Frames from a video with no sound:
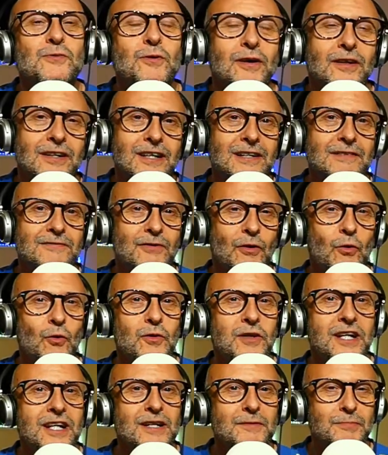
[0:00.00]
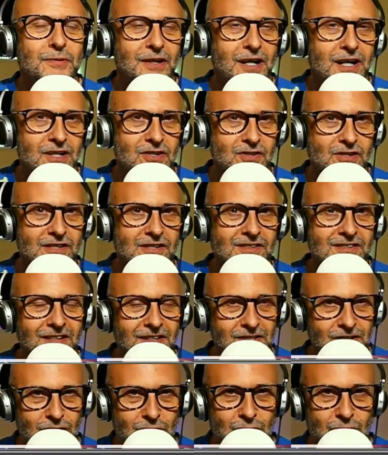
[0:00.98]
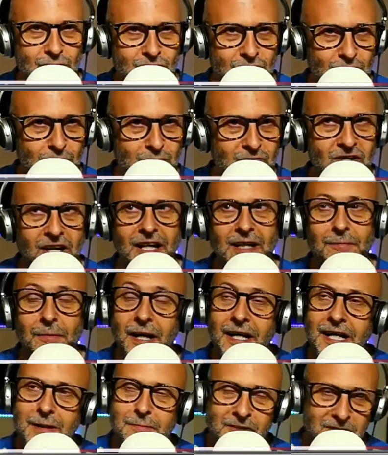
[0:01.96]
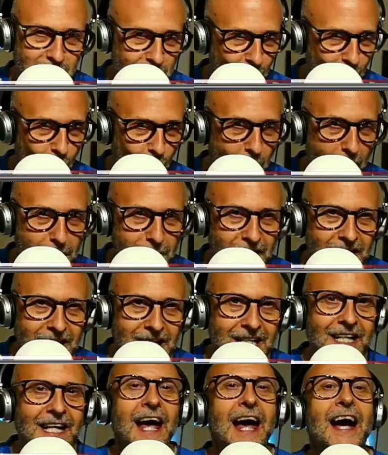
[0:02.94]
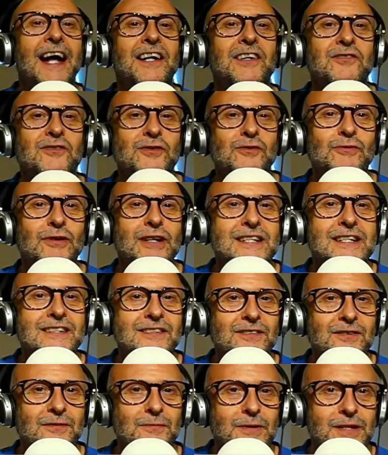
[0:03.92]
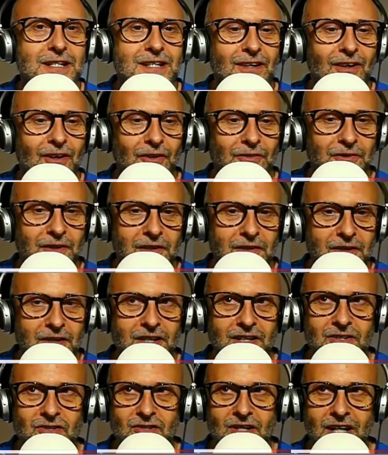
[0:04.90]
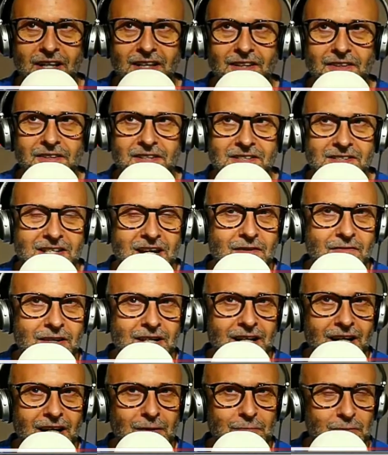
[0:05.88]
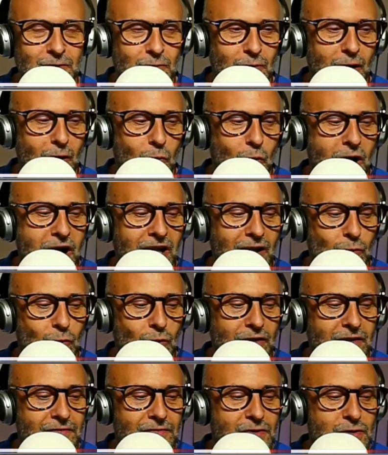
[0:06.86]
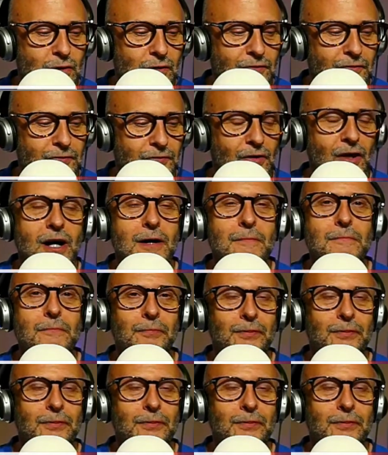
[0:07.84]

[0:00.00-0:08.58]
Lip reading: Love Audio Productions YouTube channel. My name is Paul Webber and it's great to be on the channel this evening. Hope you are well wherever you're from.